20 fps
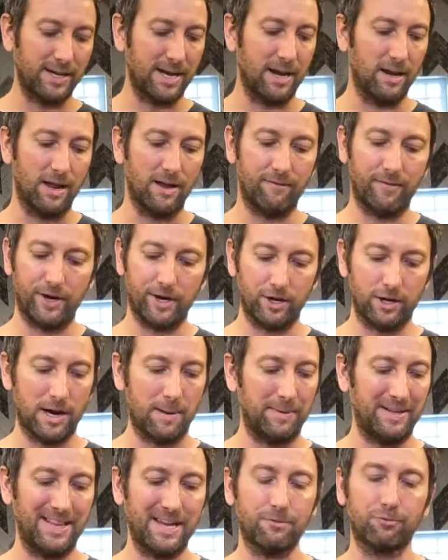thing I love here,
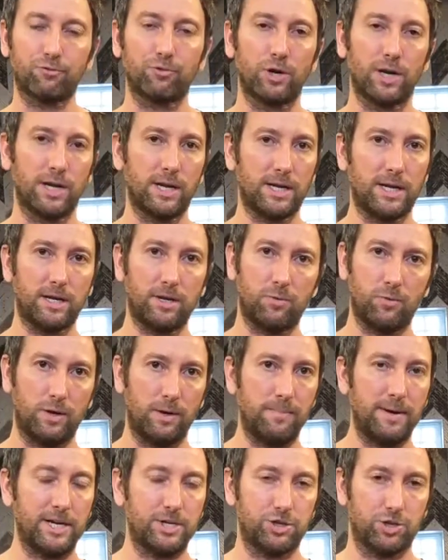they really
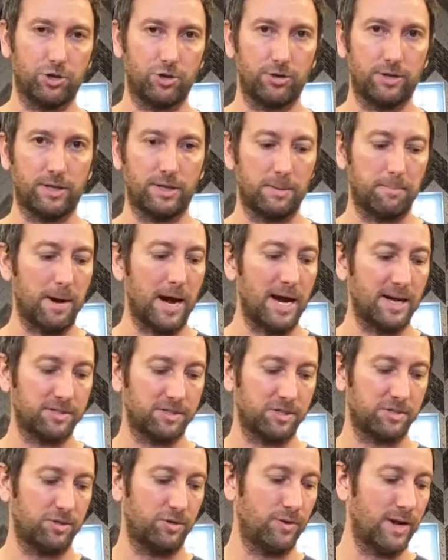want to make sure that the
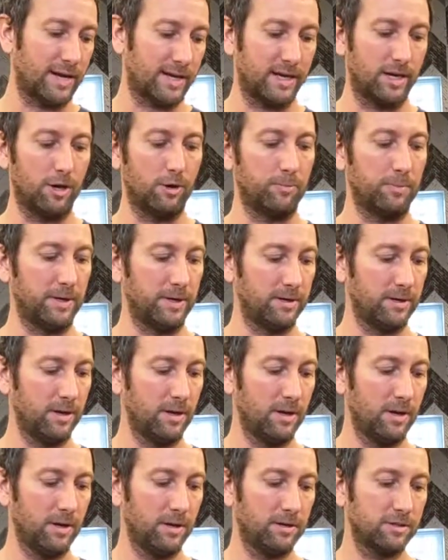boxes do not get
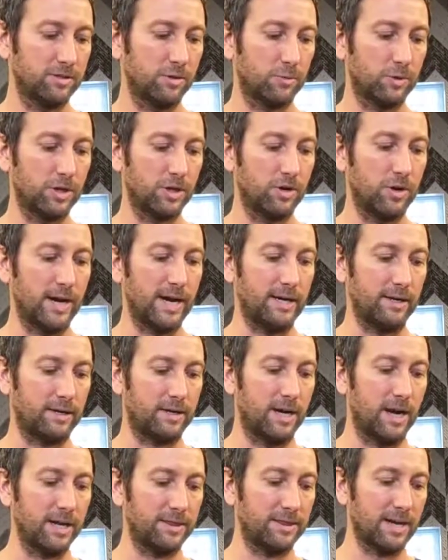open. So we're going to go ahead and
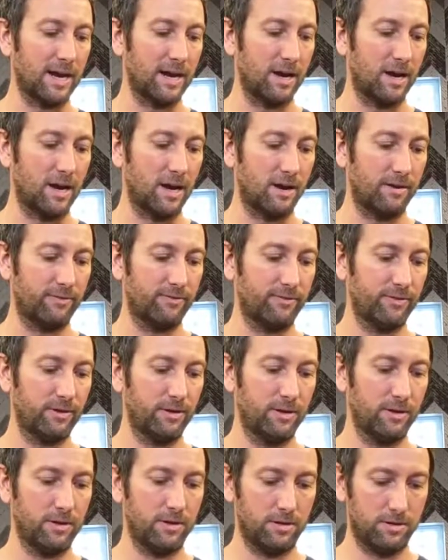cut that
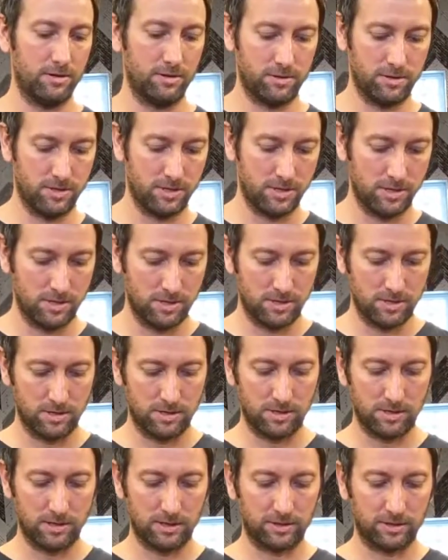off.
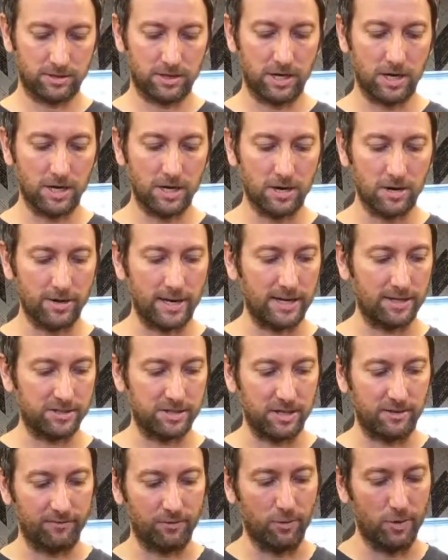Let's cut all that
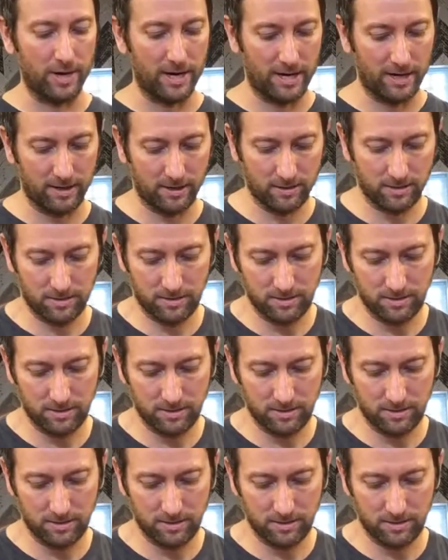stuff away.